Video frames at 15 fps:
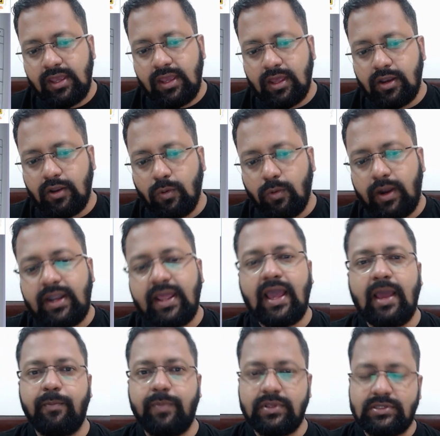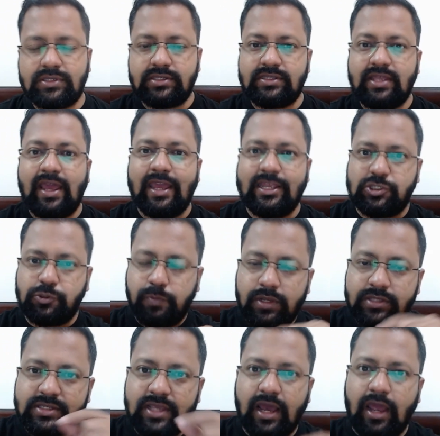Now what happens is the H
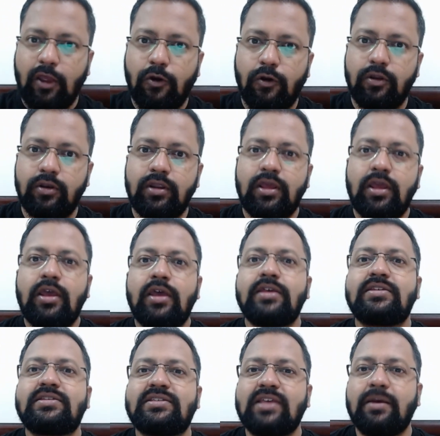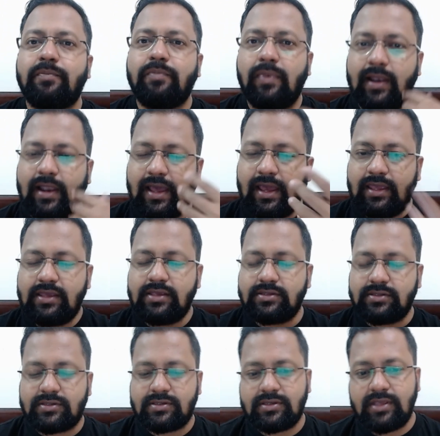plus ion
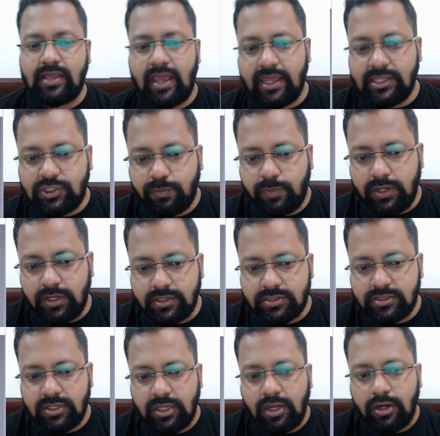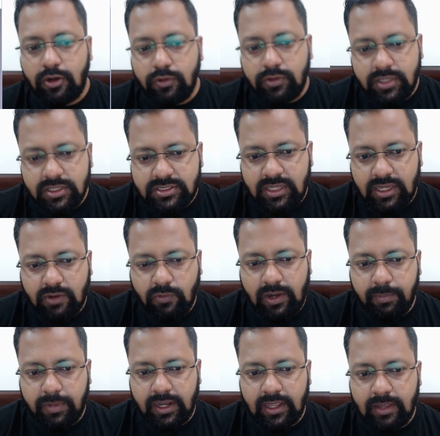supplies H plus to this
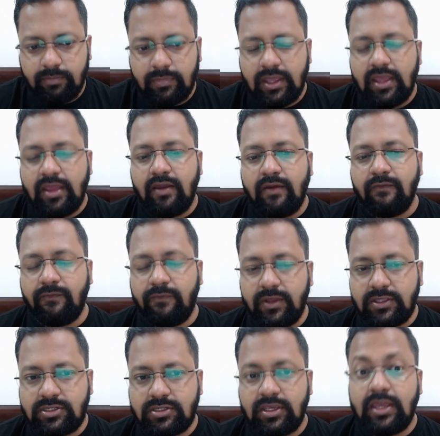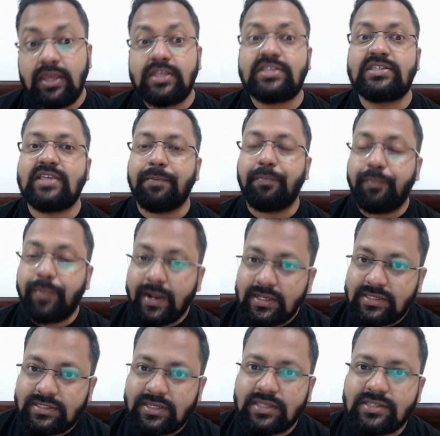equilibrium, which
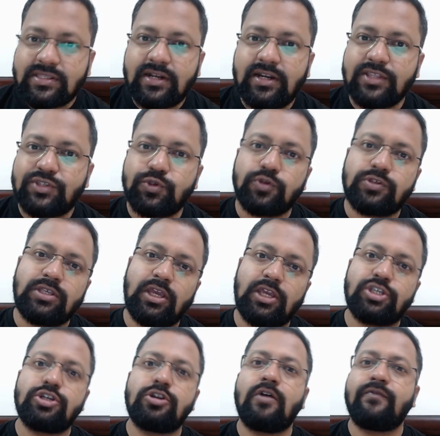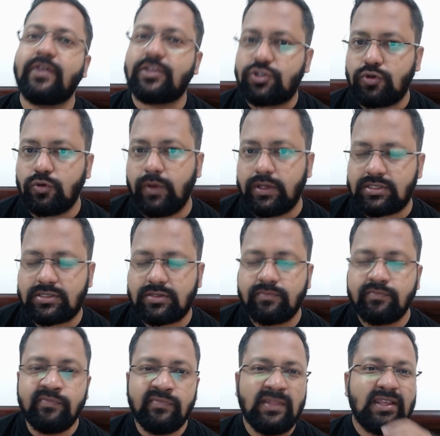suppresses the dissociation of H2S.
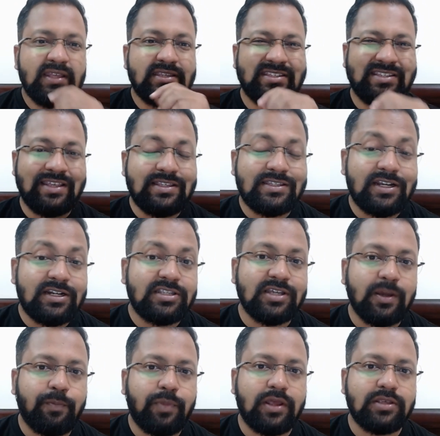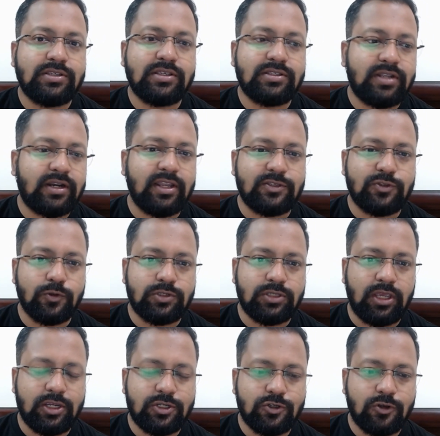Since it suppresses the
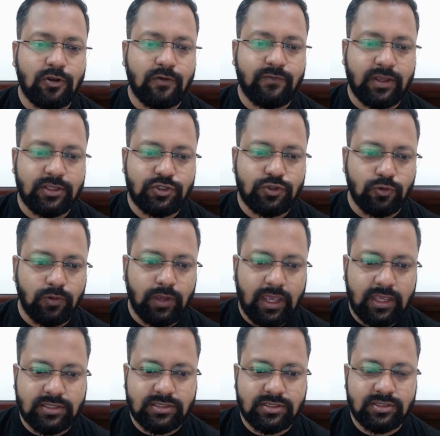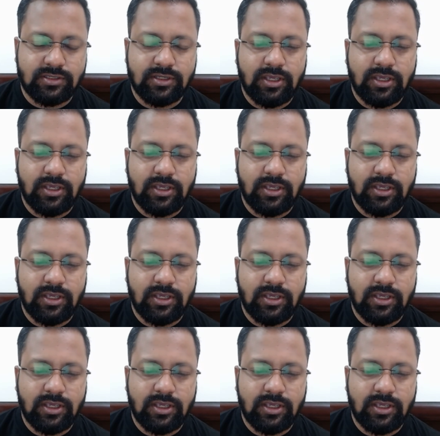dissociation of H2S,